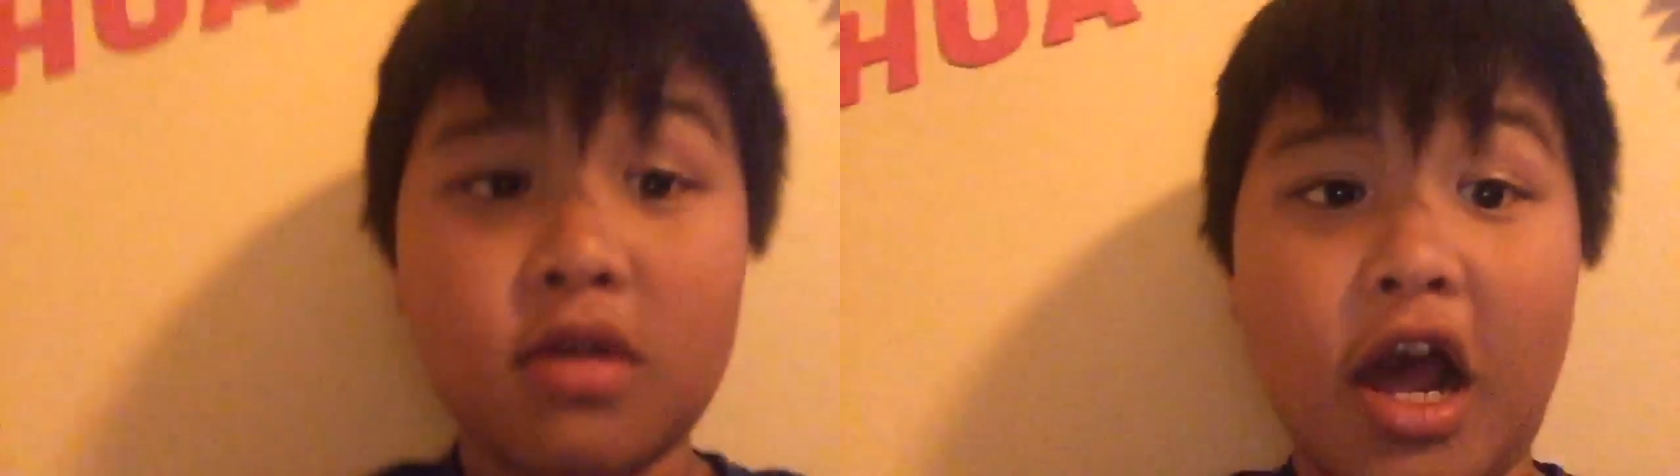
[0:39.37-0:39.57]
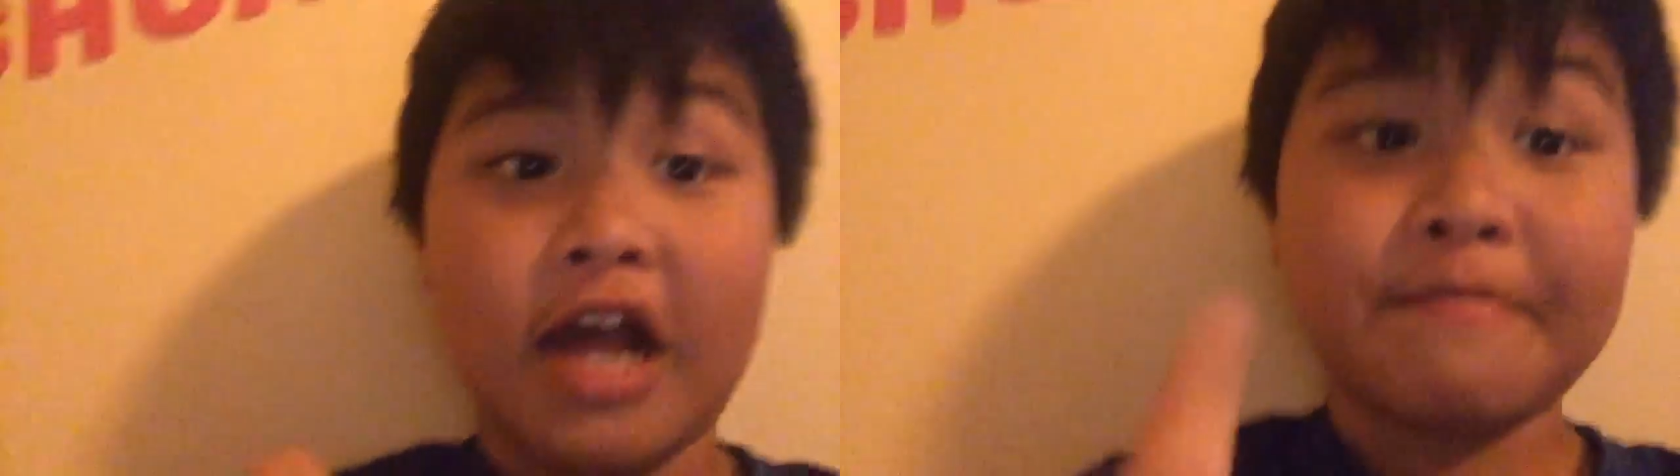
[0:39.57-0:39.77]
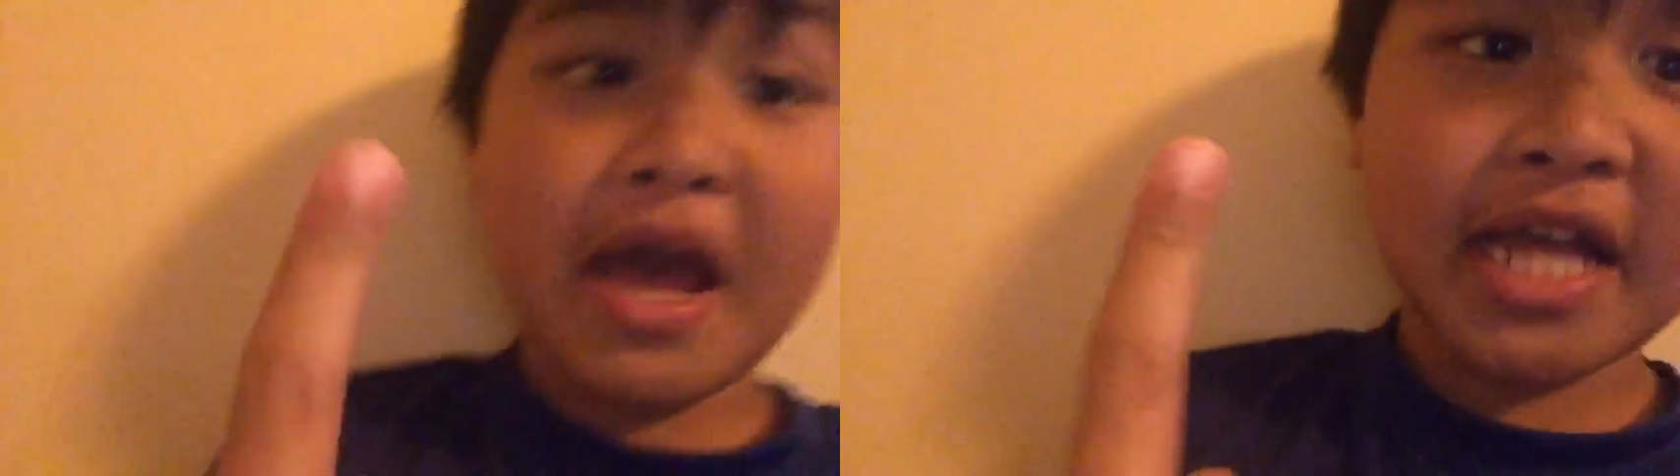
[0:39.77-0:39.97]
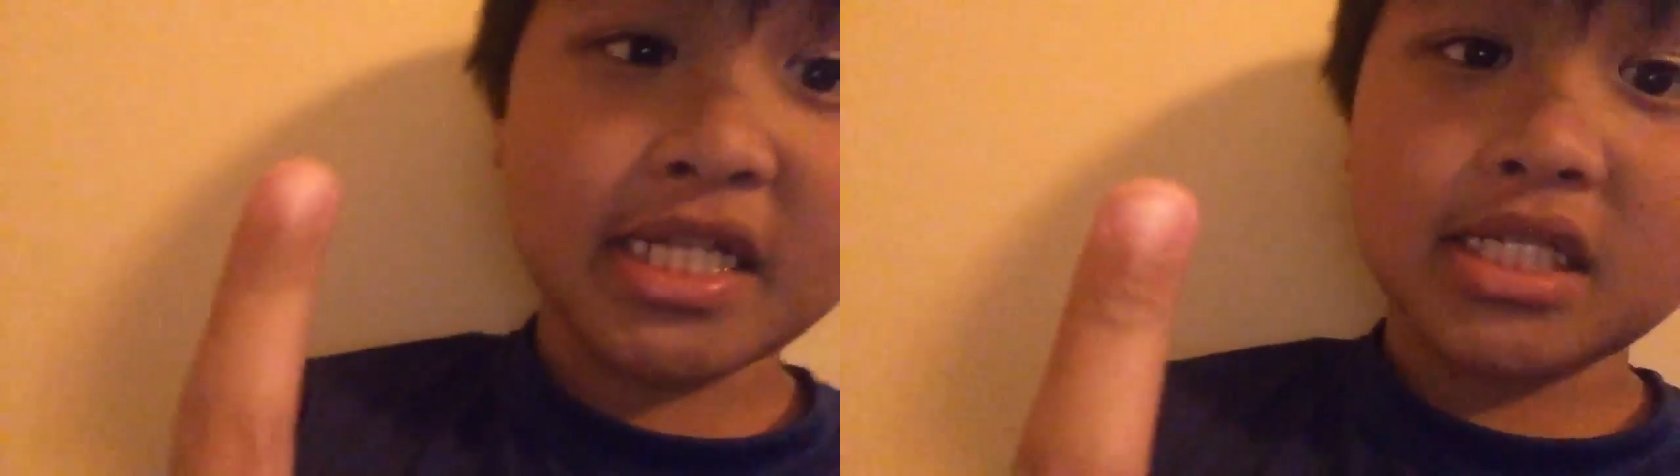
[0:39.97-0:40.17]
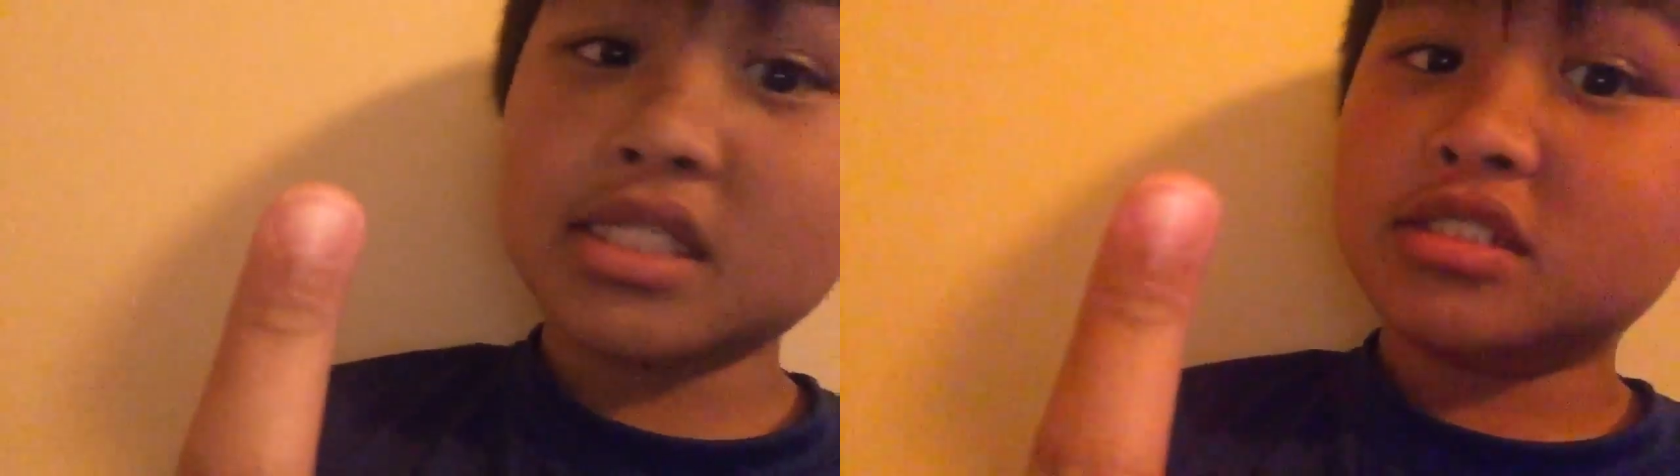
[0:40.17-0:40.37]
iPad,
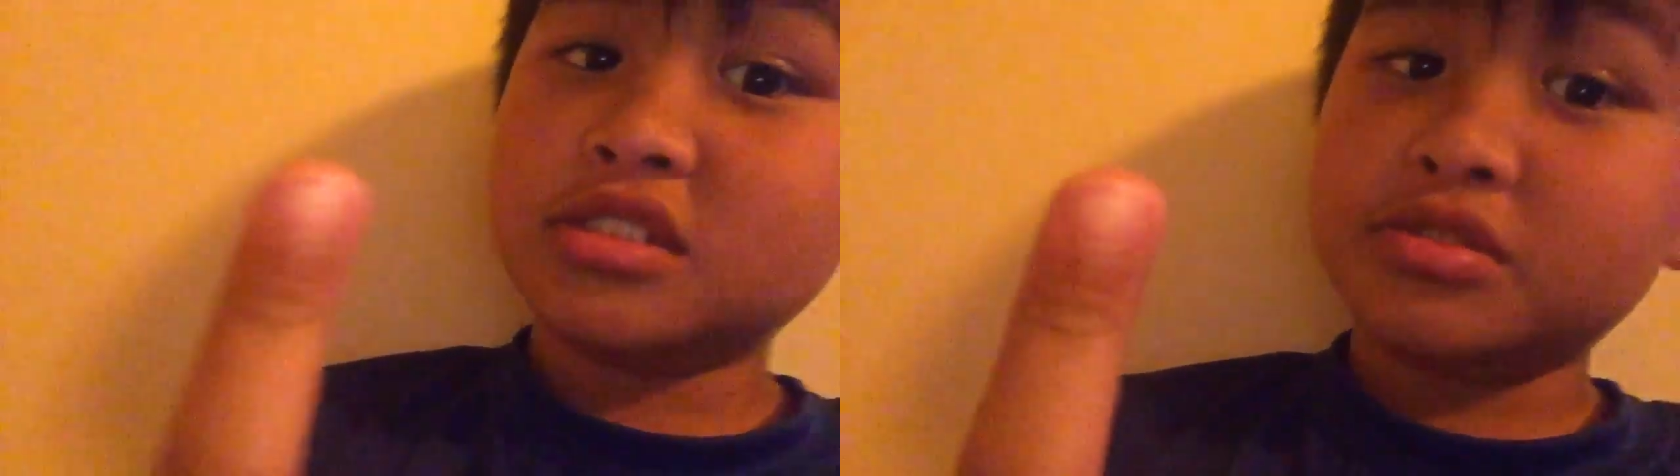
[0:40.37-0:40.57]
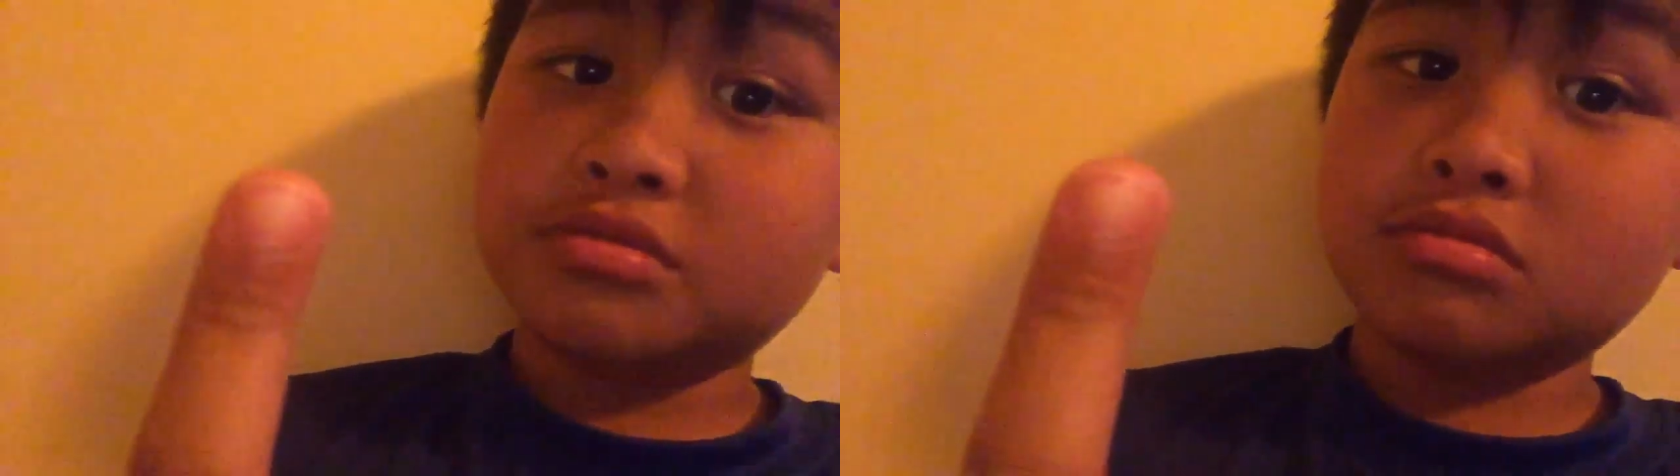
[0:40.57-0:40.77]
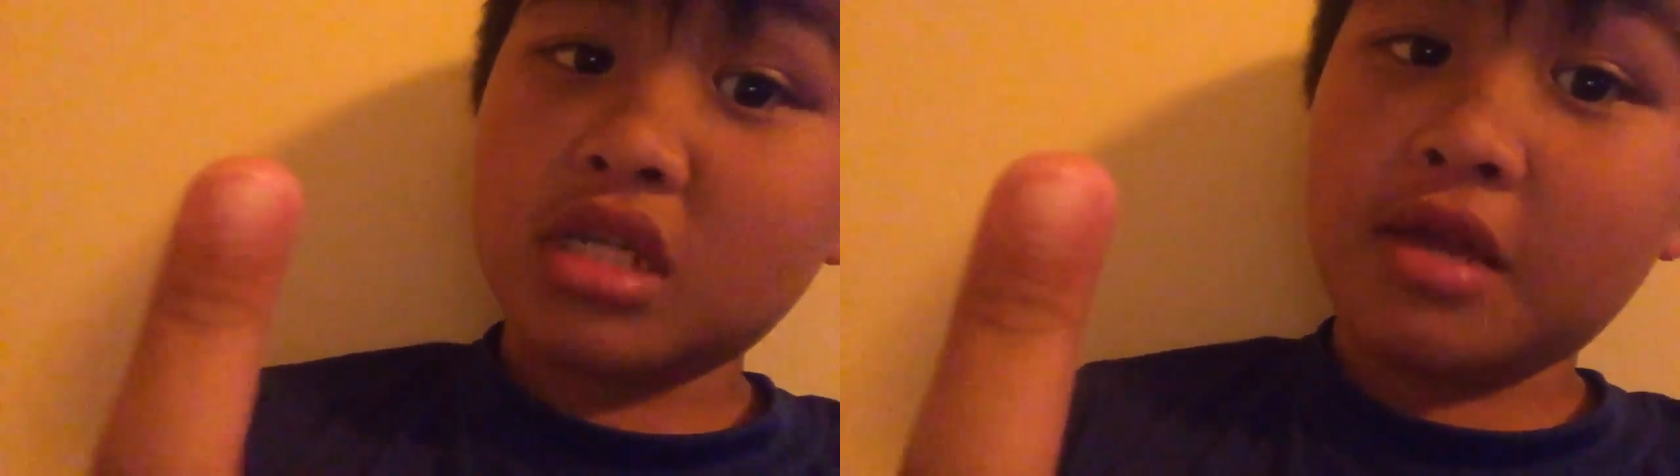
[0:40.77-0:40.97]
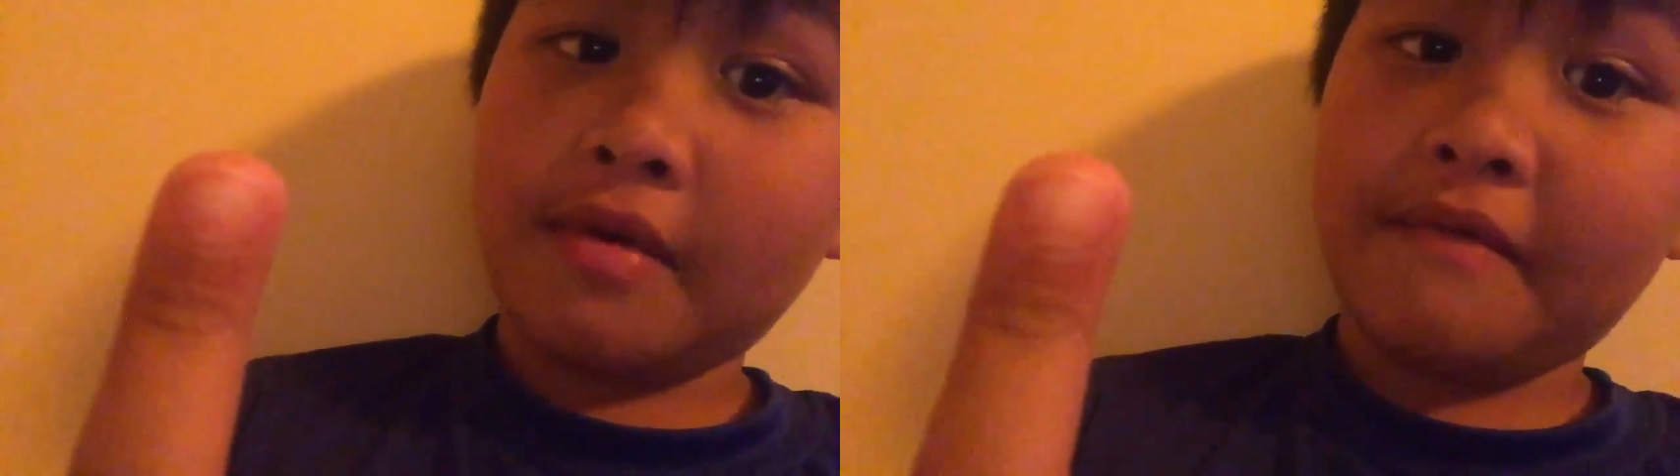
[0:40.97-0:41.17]
if